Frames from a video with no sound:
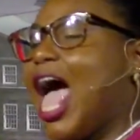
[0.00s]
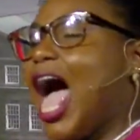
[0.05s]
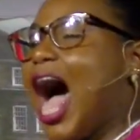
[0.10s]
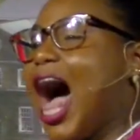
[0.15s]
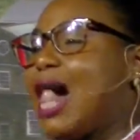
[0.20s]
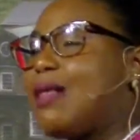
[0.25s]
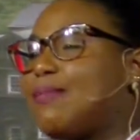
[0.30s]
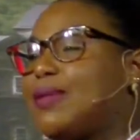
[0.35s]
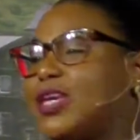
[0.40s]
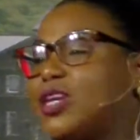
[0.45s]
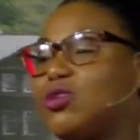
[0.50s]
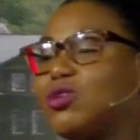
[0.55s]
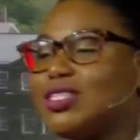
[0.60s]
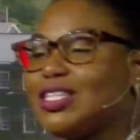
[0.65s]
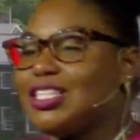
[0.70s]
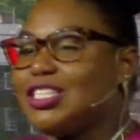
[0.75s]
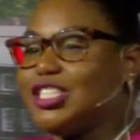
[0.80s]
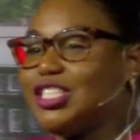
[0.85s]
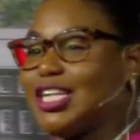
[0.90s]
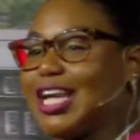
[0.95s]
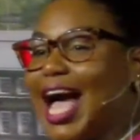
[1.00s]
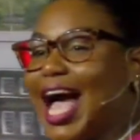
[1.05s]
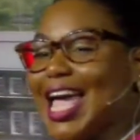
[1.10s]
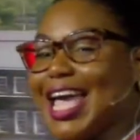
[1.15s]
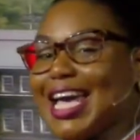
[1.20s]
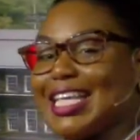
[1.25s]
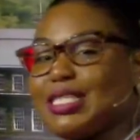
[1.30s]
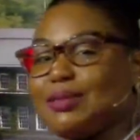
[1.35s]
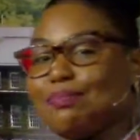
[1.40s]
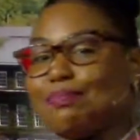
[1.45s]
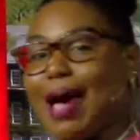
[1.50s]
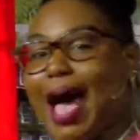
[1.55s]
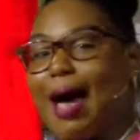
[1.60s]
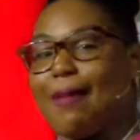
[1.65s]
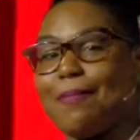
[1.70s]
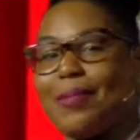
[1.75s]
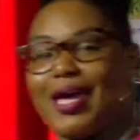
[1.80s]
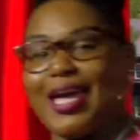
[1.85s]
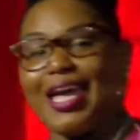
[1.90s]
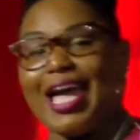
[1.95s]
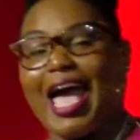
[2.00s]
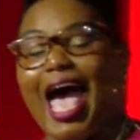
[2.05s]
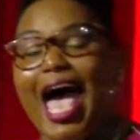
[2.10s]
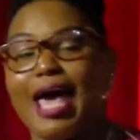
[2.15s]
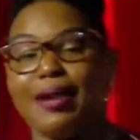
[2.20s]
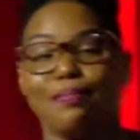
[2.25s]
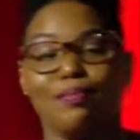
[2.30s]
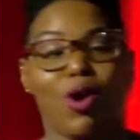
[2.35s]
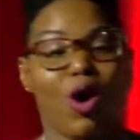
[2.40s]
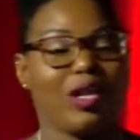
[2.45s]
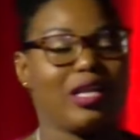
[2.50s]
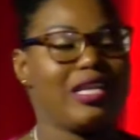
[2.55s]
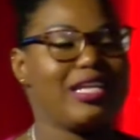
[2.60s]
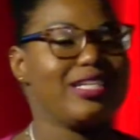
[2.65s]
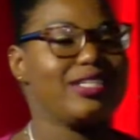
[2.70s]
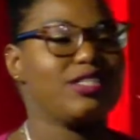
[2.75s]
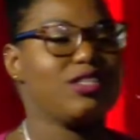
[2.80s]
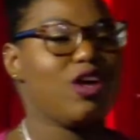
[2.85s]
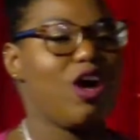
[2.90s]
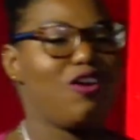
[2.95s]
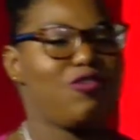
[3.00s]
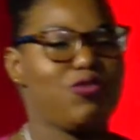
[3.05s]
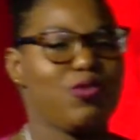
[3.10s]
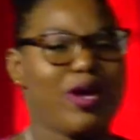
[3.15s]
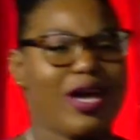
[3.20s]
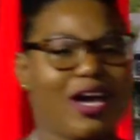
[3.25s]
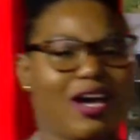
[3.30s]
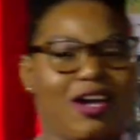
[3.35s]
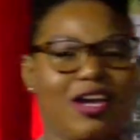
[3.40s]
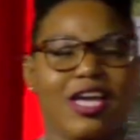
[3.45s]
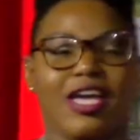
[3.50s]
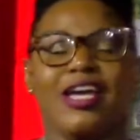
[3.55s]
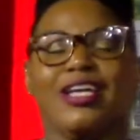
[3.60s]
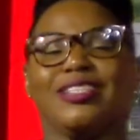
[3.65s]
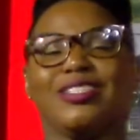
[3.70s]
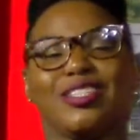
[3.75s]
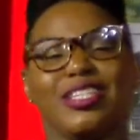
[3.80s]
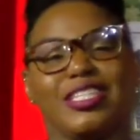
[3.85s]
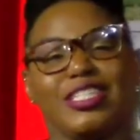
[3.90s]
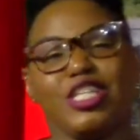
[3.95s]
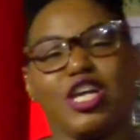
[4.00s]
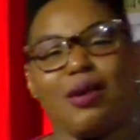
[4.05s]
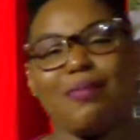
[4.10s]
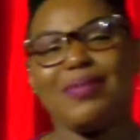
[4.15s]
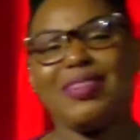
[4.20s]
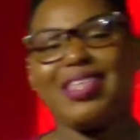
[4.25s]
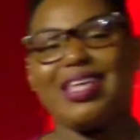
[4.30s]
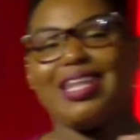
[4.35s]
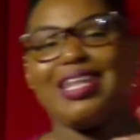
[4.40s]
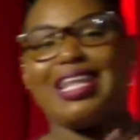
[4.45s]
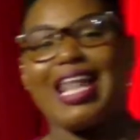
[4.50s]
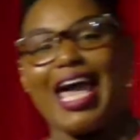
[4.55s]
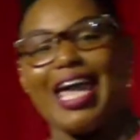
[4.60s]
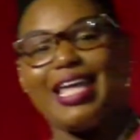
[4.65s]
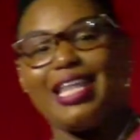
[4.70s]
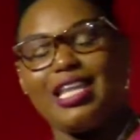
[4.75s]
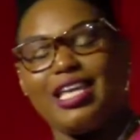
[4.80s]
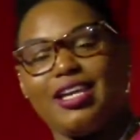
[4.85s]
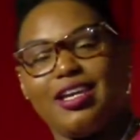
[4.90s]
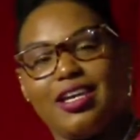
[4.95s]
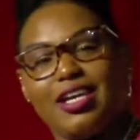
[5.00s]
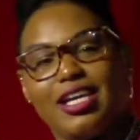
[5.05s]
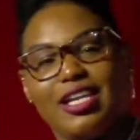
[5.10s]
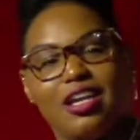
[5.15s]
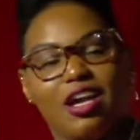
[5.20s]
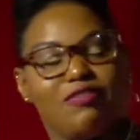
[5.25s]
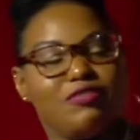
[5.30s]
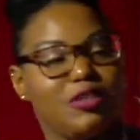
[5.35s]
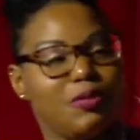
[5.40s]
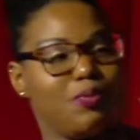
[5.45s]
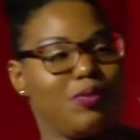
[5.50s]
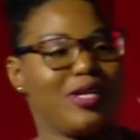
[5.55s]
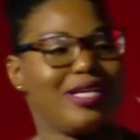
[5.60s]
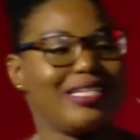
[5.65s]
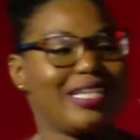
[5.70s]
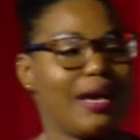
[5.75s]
I'll be using GIS mapping and modeling software to determine the likelihood of debris